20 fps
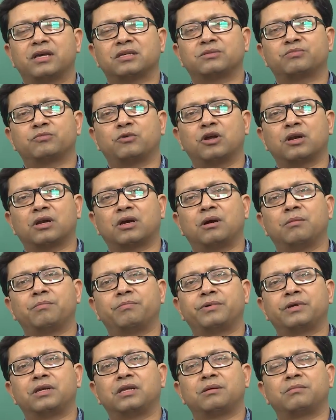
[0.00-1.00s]
small
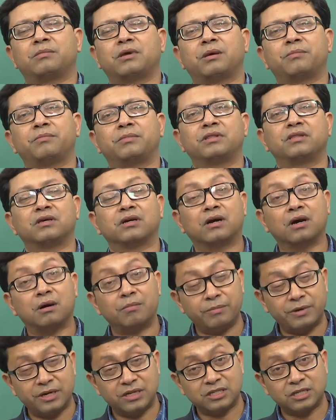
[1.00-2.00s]
company, maybe the
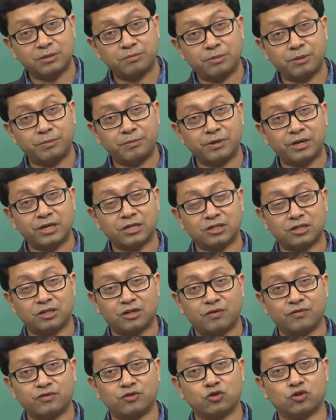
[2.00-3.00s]
government's implementation
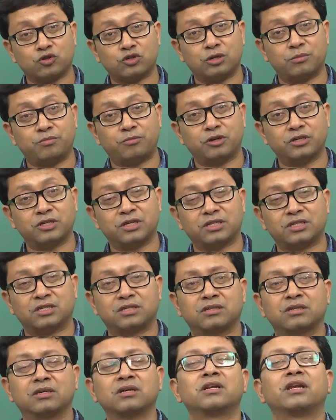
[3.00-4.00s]
of social projects,
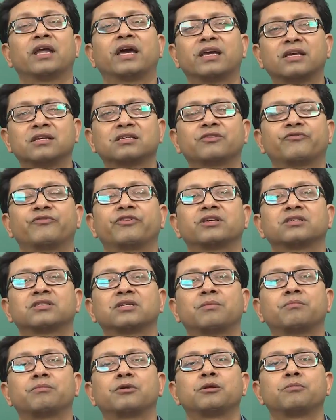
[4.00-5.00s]
like say for
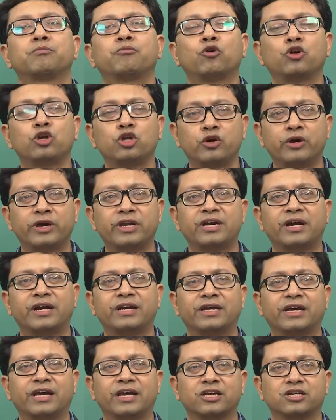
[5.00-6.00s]
example, polio
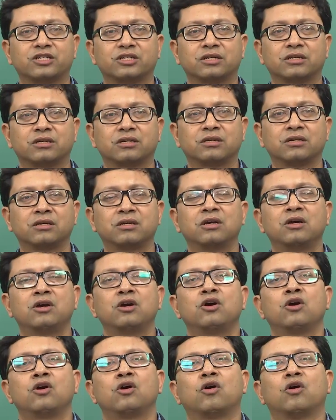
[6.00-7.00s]
eradication,
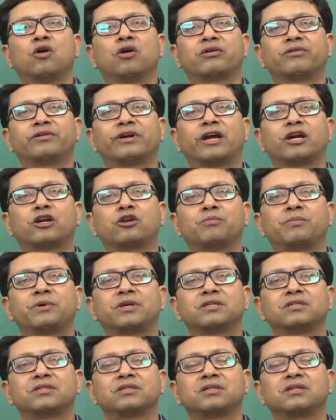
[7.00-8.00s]
or trying to
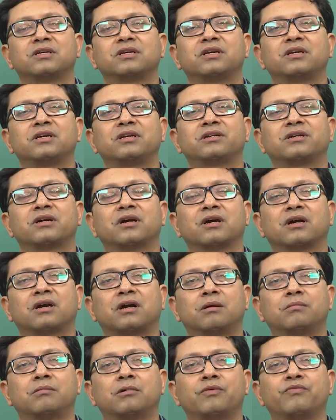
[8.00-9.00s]
basically
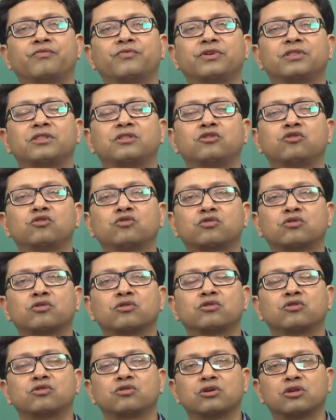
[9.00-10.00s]
come up with
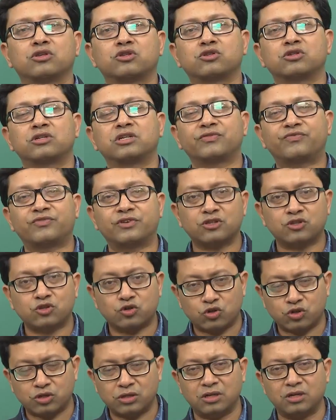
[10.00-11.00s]
different
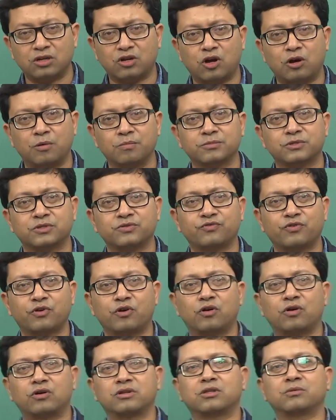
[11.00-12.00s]
social norms
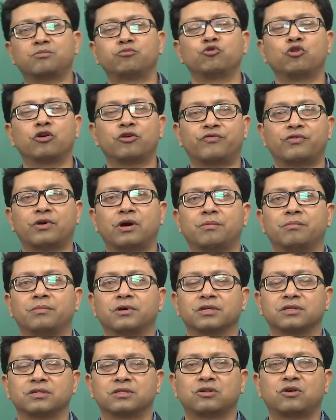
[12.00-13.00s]
for the poor
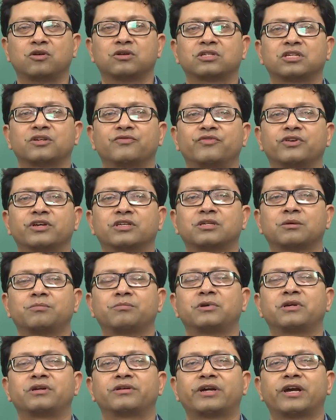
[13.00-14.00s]
farmers, or say for
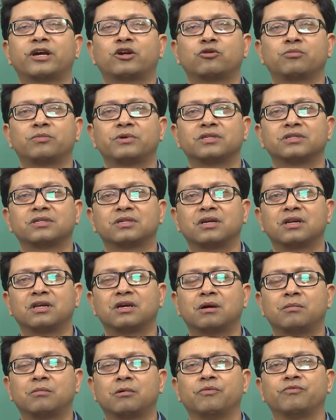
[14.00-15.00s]
example, trying to basically
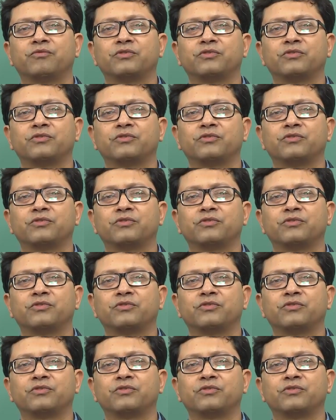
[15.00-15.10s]
come up